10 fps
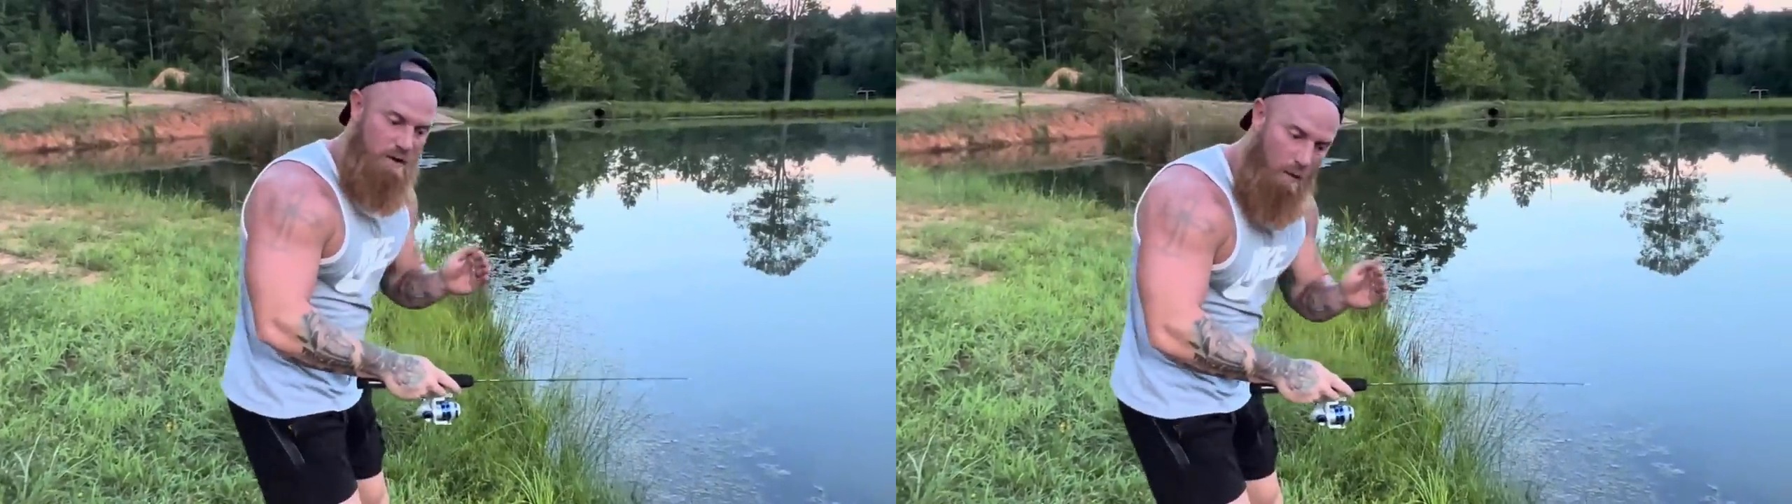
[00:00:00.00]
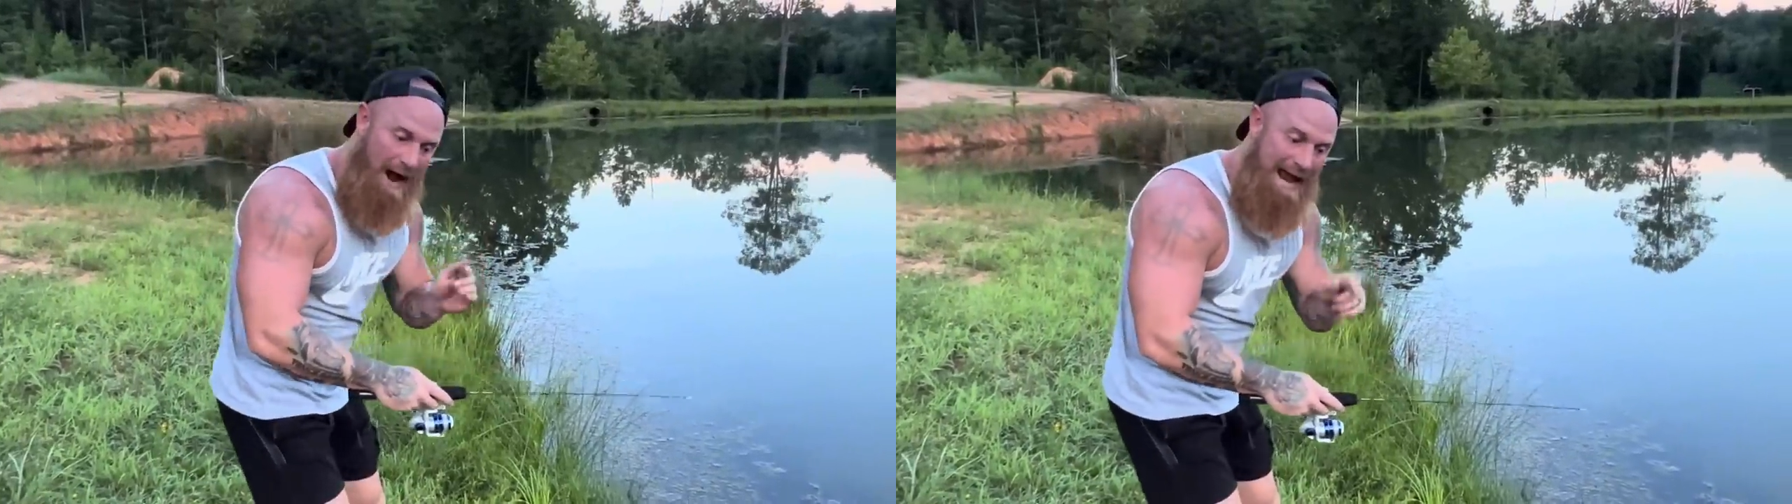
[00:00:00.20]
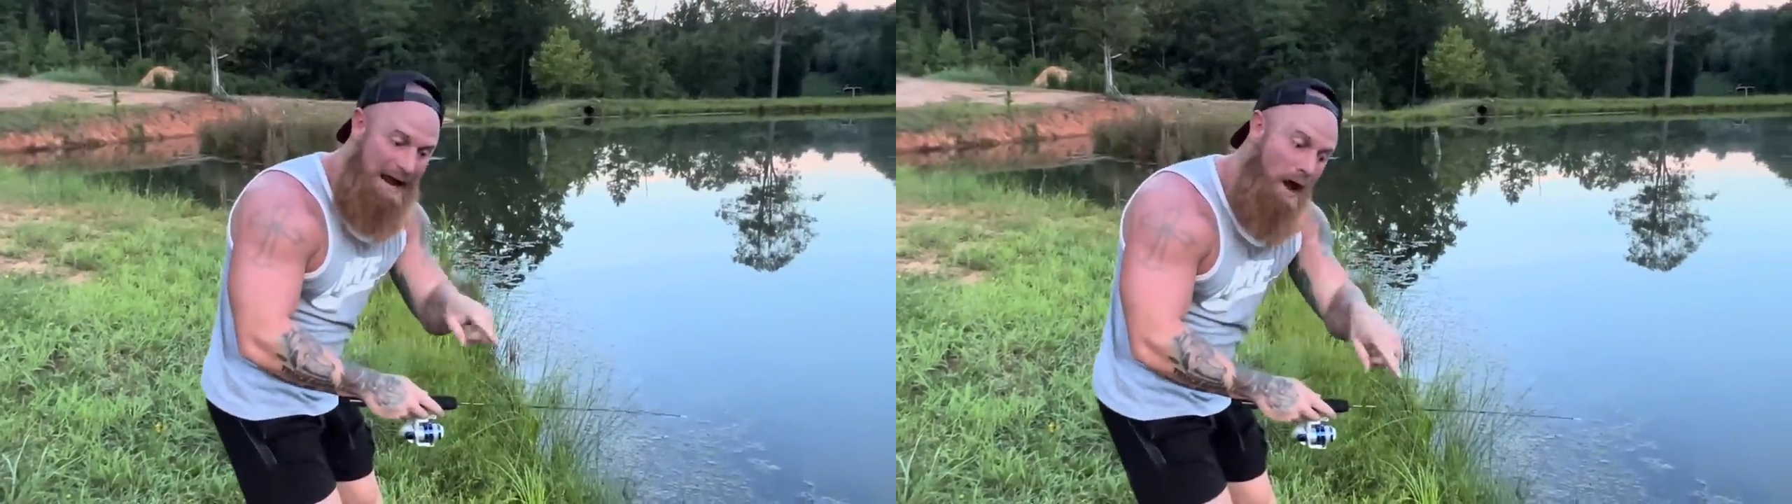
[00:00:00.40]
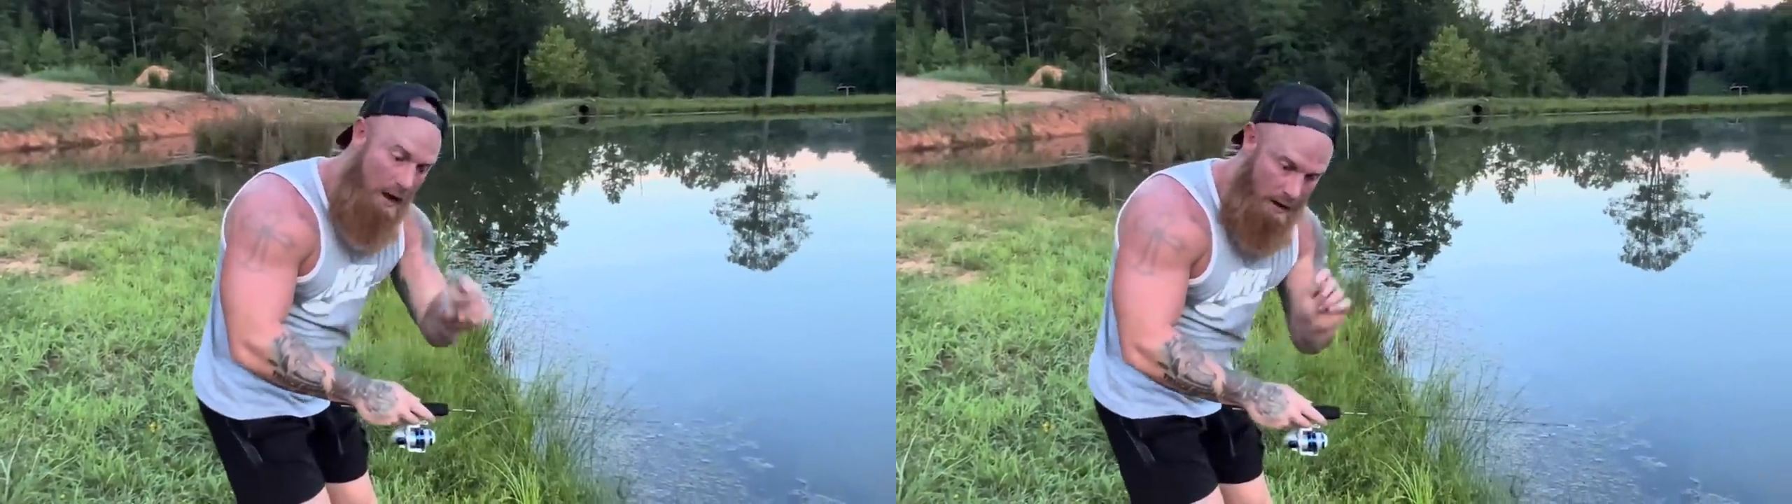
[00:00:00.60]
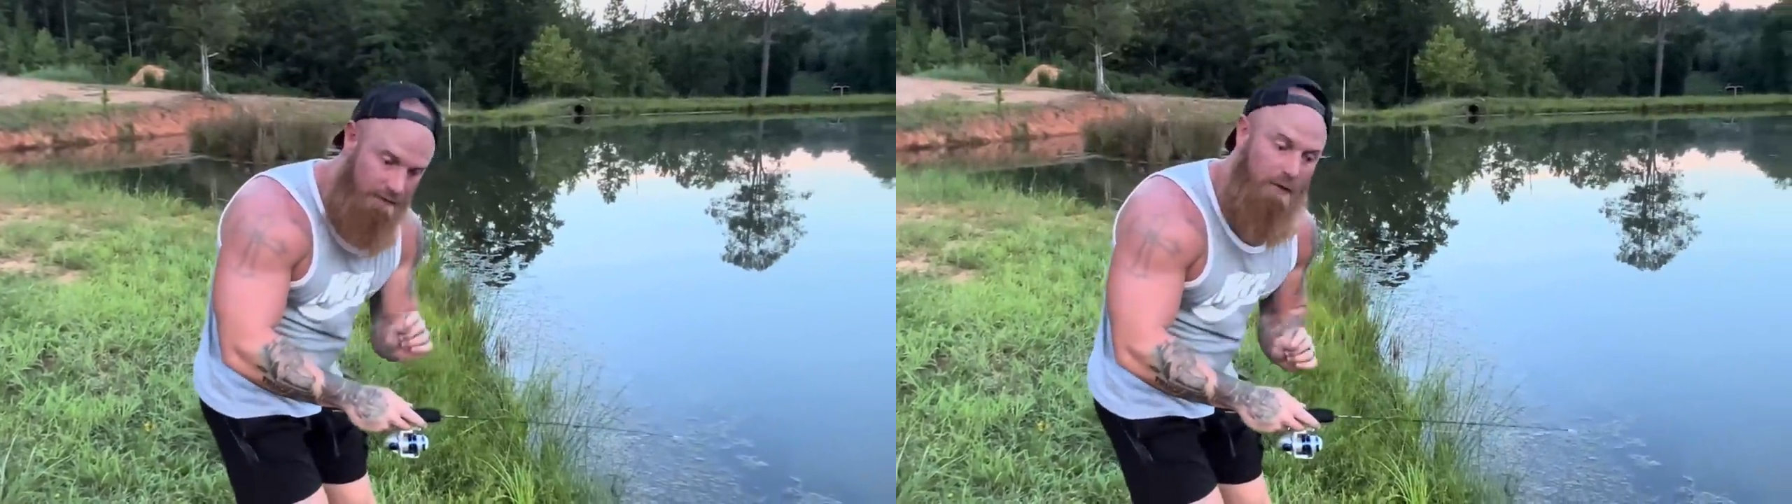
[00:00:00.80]
away
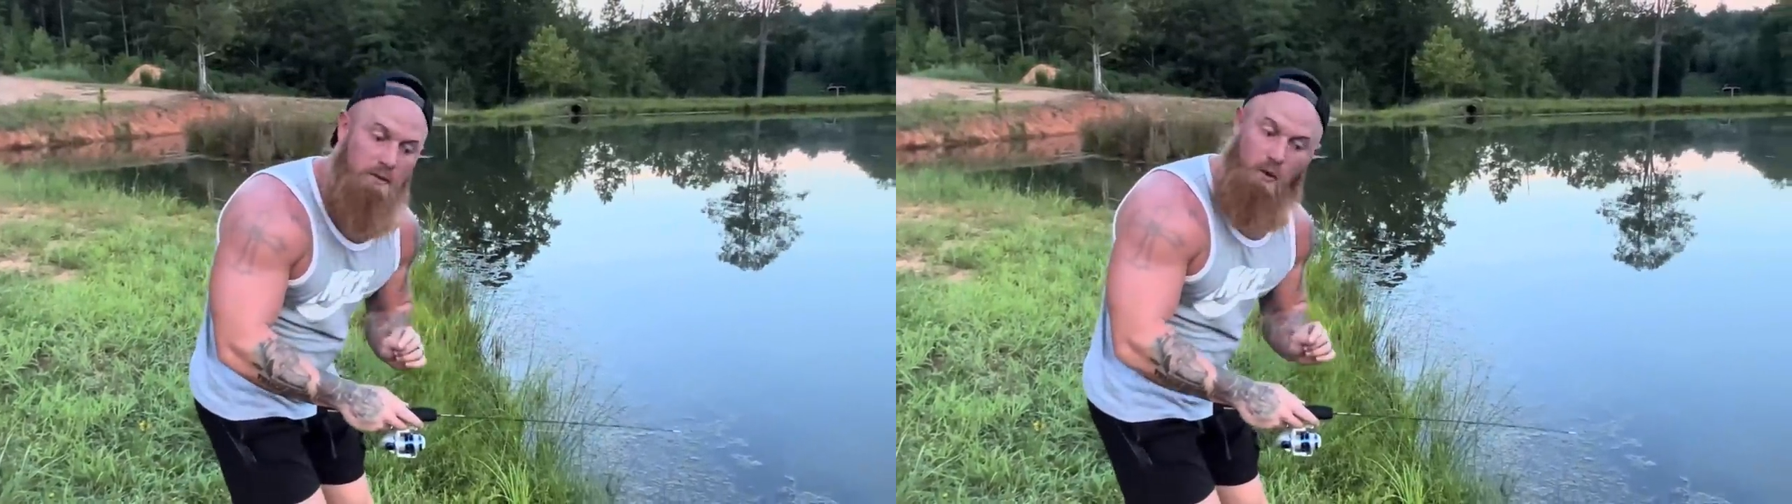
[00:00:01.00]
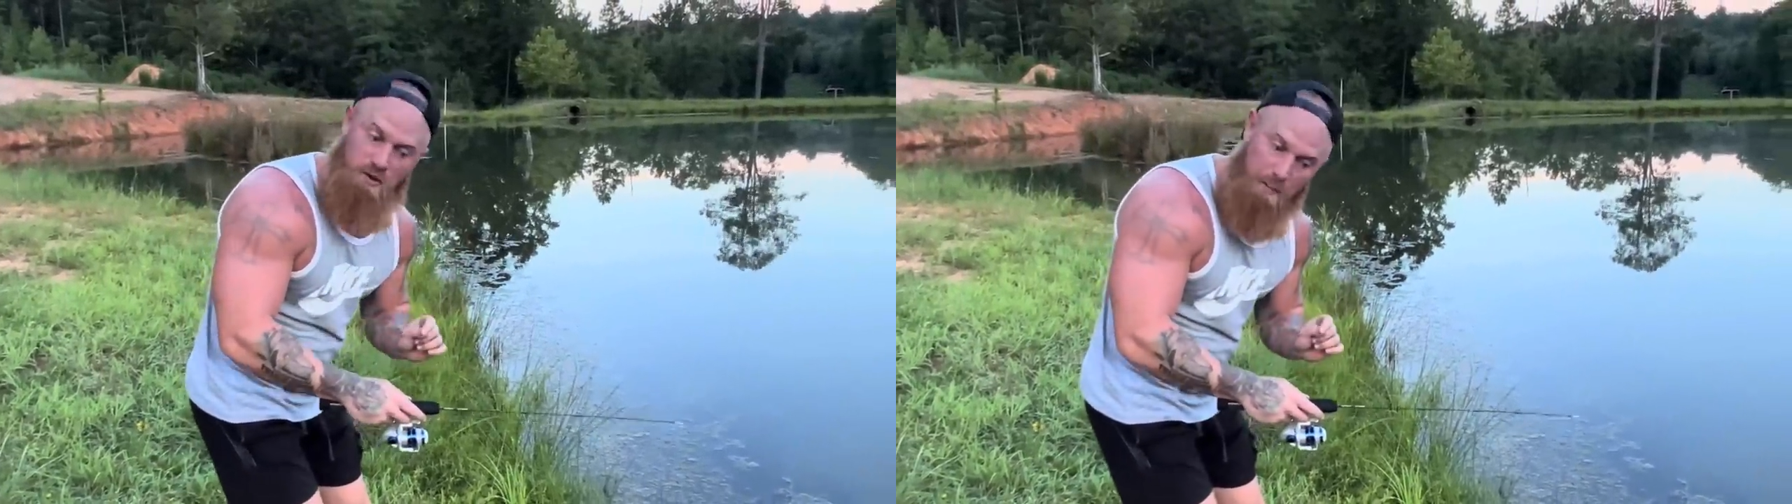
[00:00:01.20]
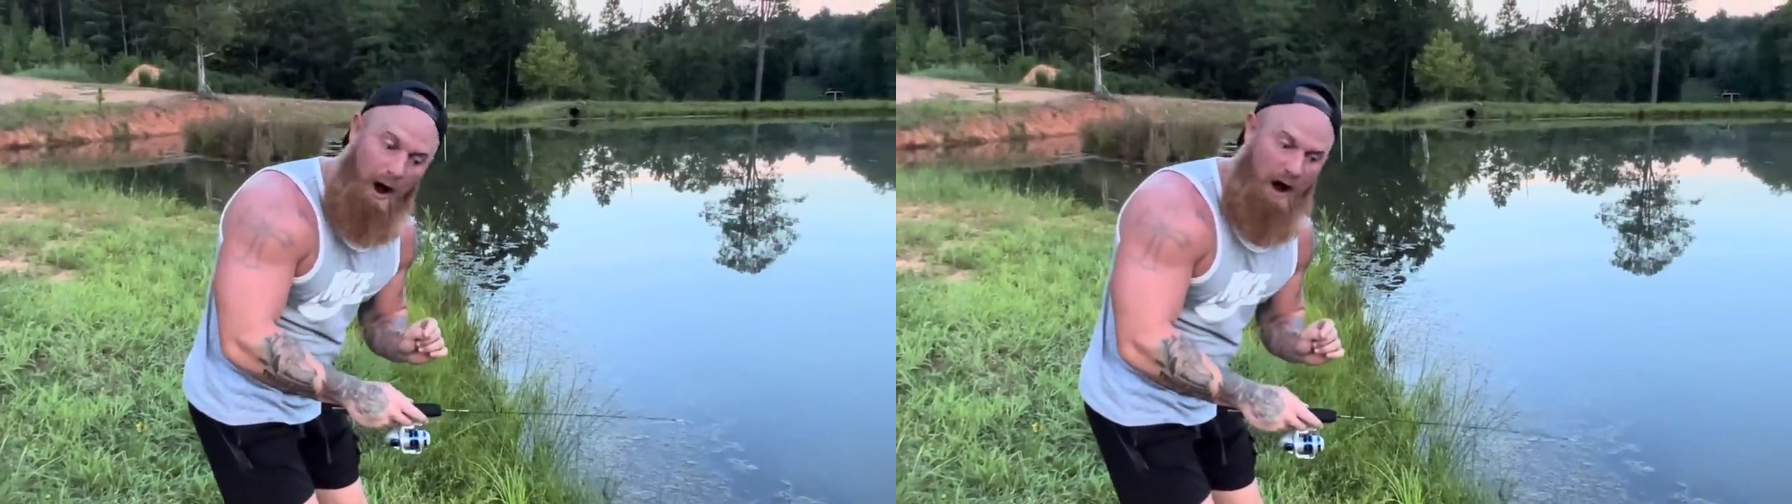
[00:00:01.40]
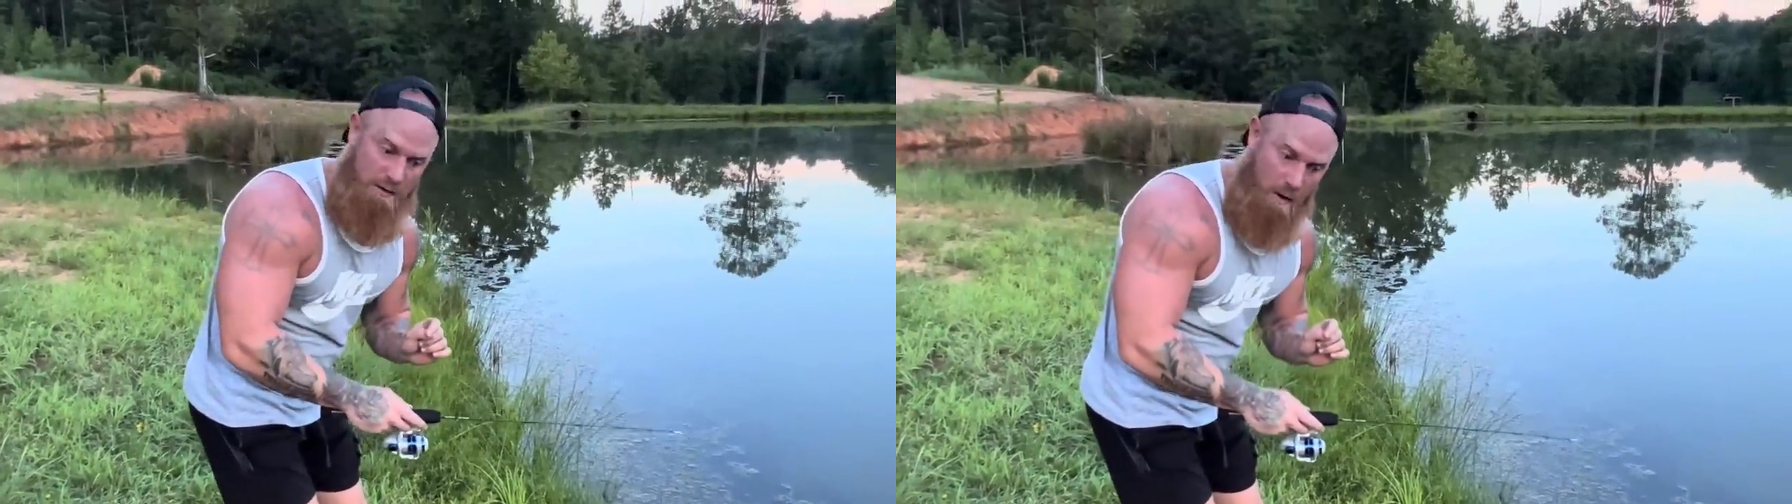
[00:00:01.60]
from your spot.